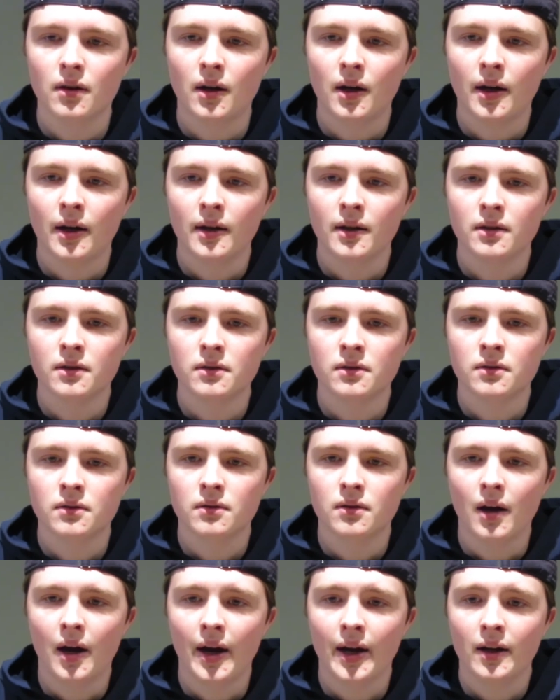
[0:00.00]
I
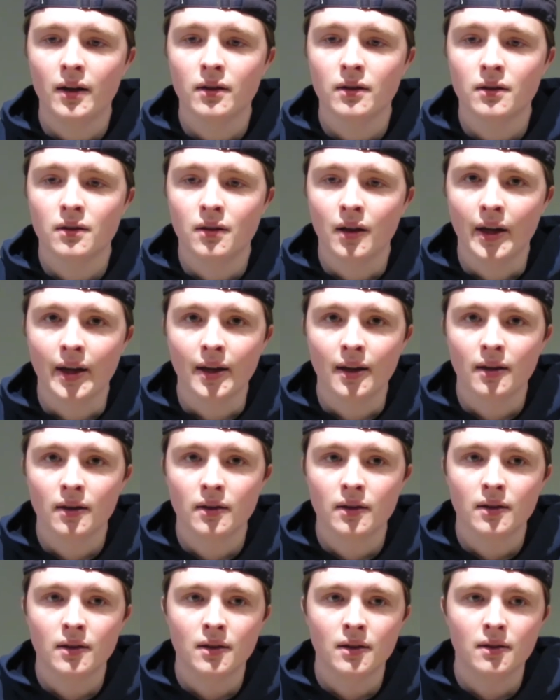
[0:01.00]
I could like
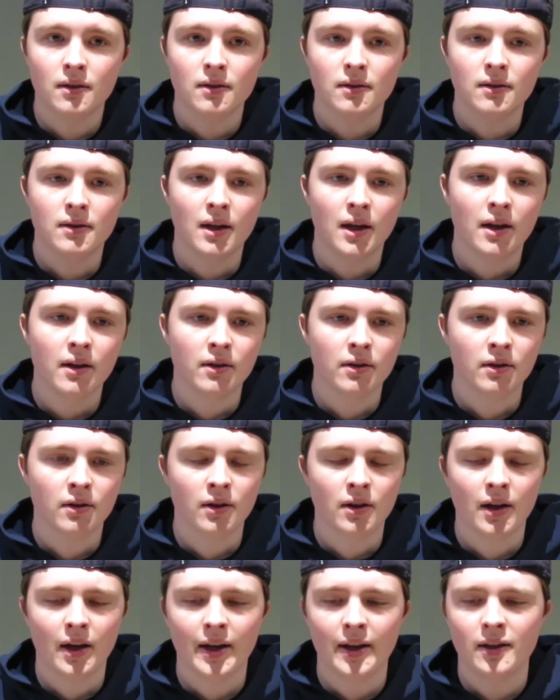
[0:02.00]
I don't
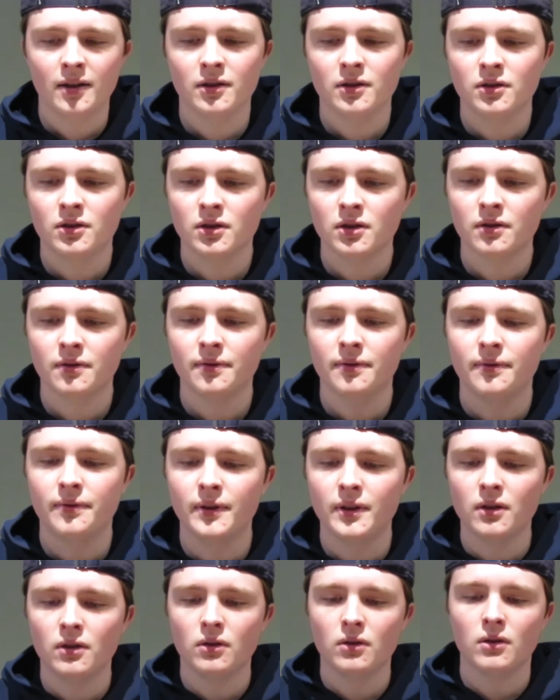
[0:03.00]
know I could just
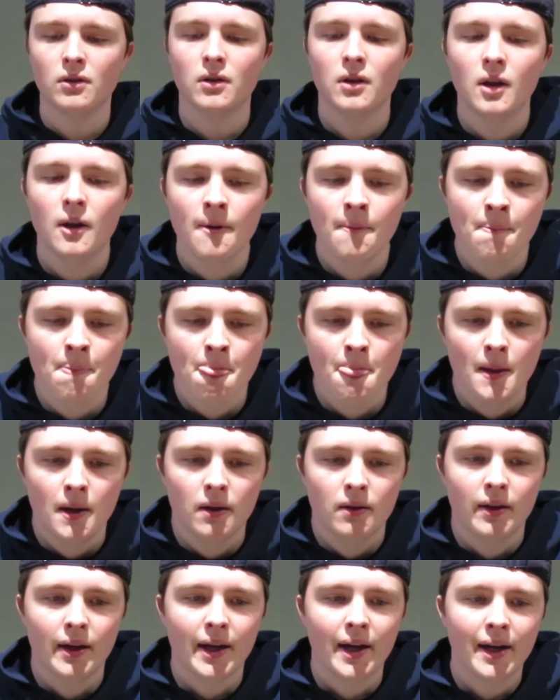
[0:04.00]
feel
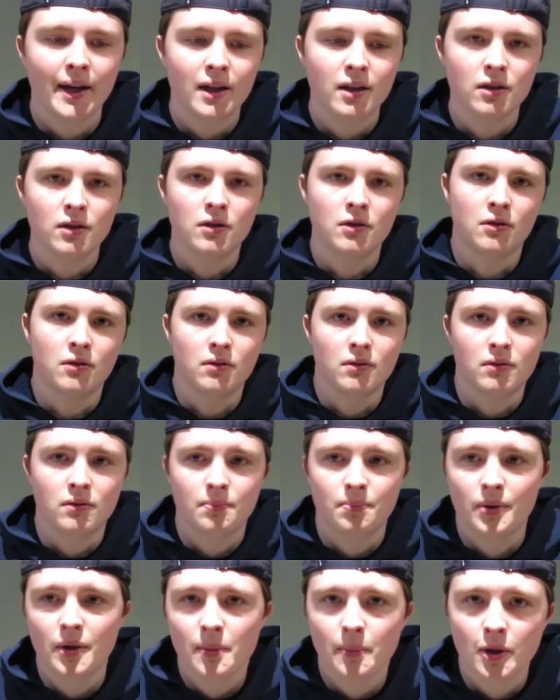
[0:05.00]
like I could
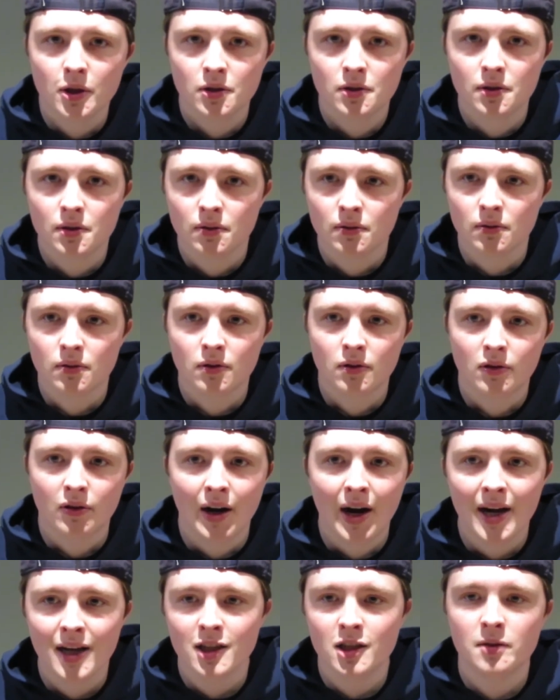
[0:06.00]
pretty much
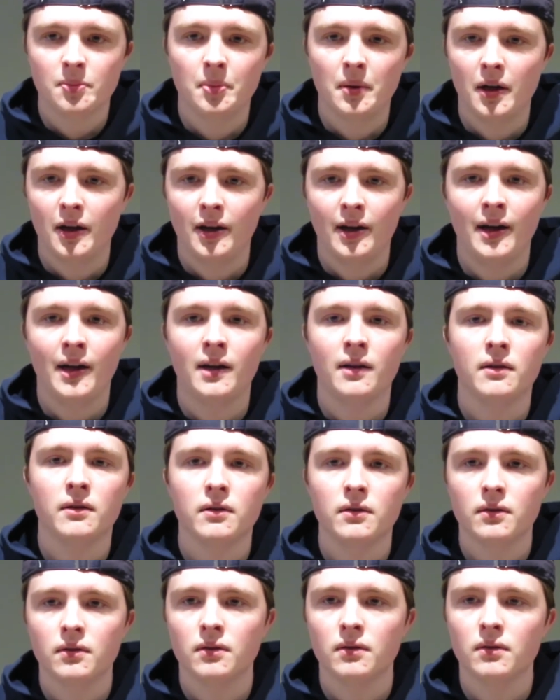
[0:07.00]
grasp at
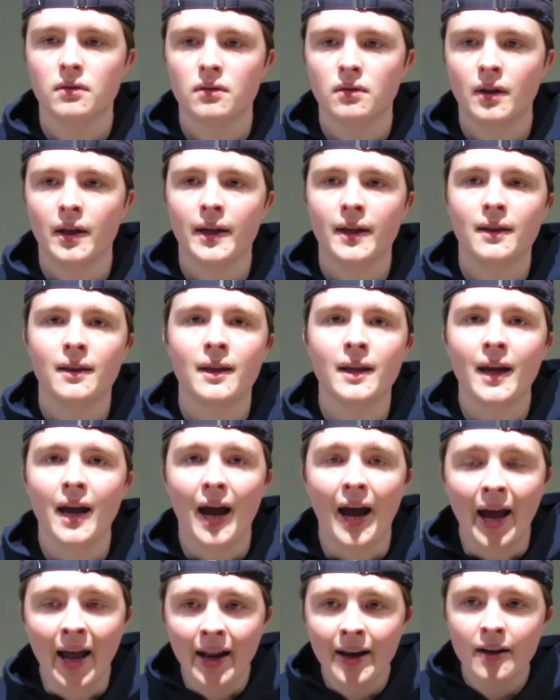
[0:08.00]
like the
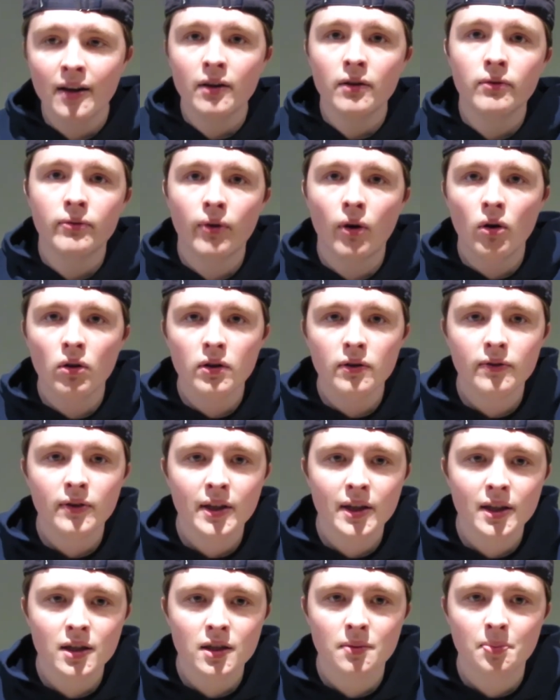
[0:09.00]
end of all of
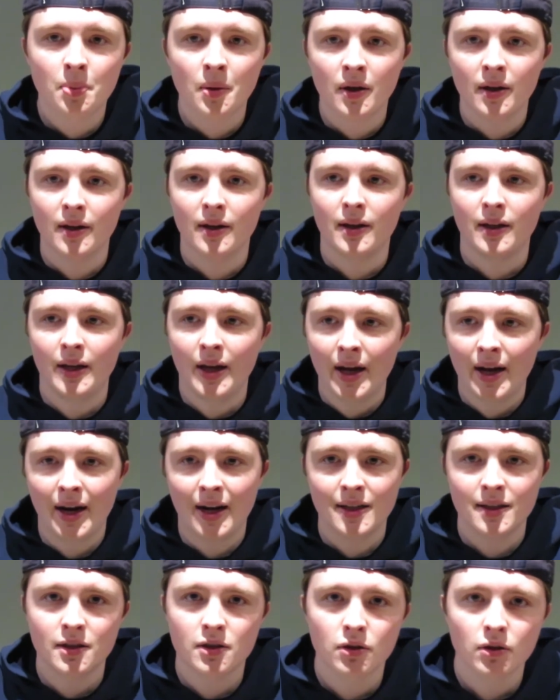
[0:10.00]
this but yet
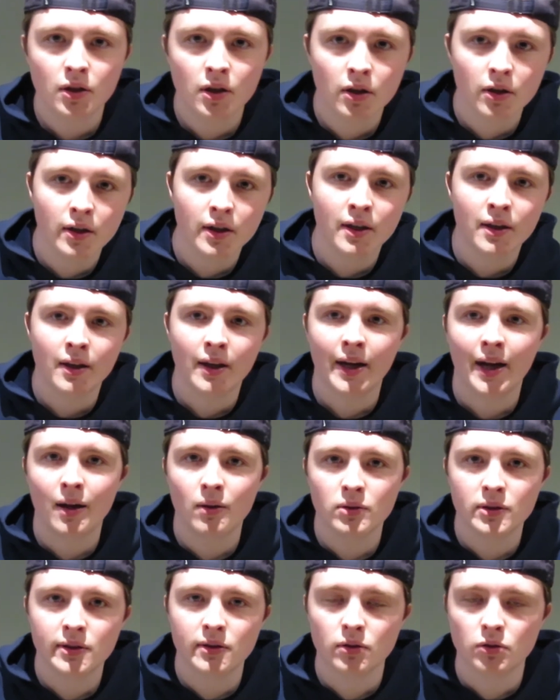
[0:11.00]
I still couldn't like I
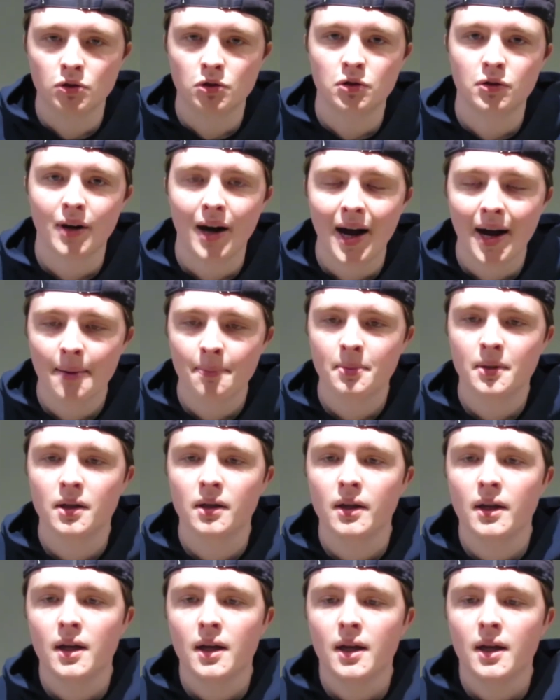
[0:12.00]
was still trapped